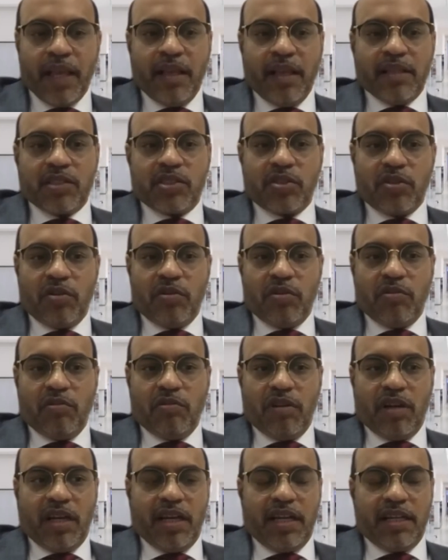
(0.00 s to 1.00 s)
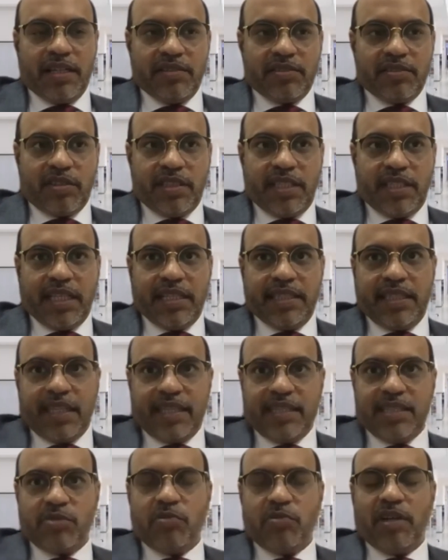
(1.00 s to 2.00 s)
So and that
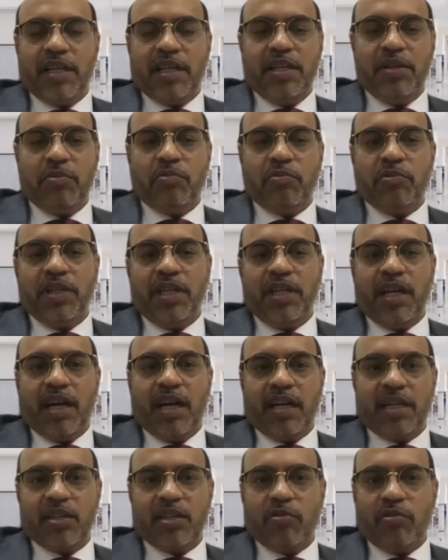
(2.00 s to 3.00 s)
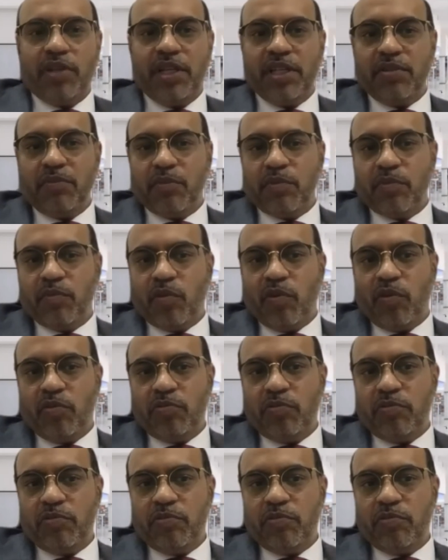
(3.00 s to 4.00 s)
is why we are going more
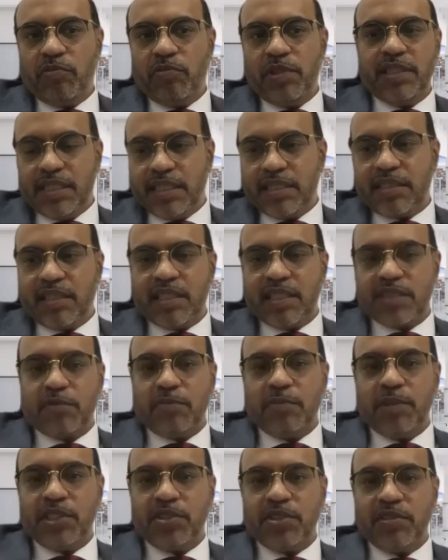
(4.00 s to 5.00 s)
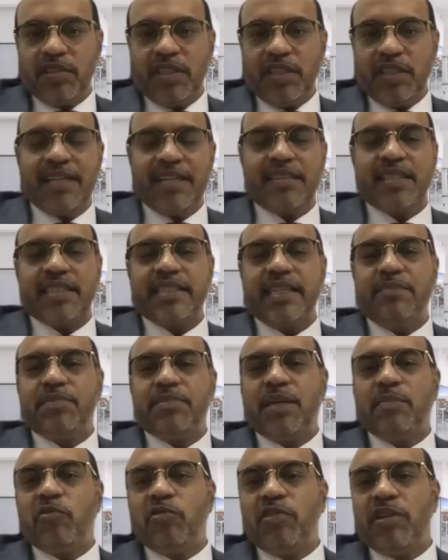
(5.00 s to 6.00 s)
with a transformation. At the same
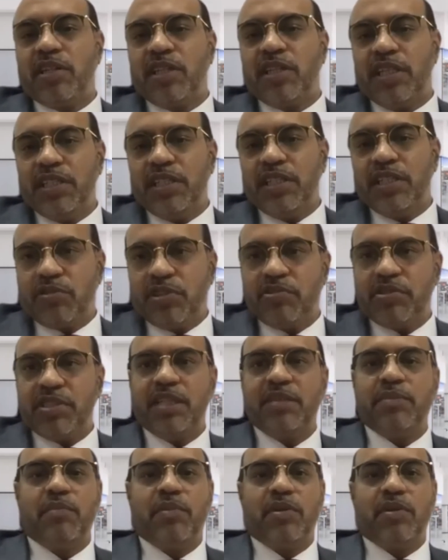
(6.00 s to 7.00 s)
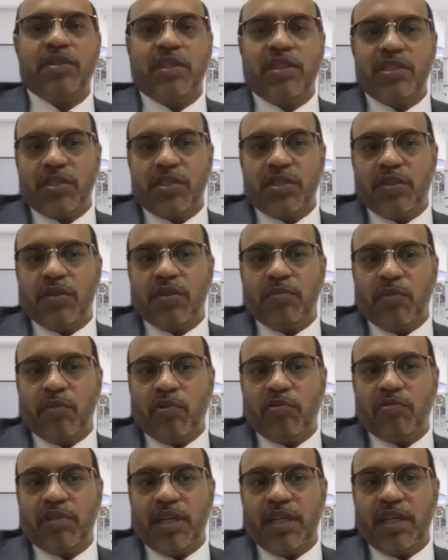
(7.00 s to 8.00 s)
time, we are introducing
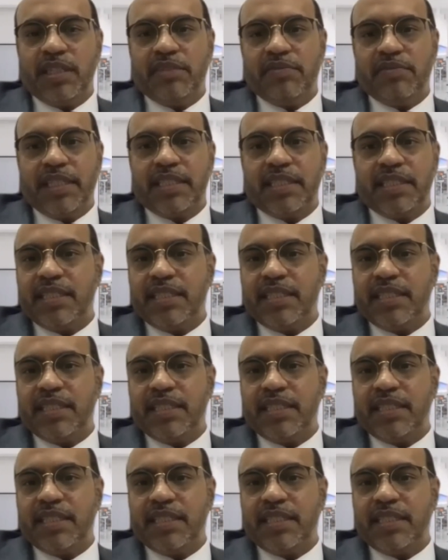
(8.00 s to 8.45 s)
more risks.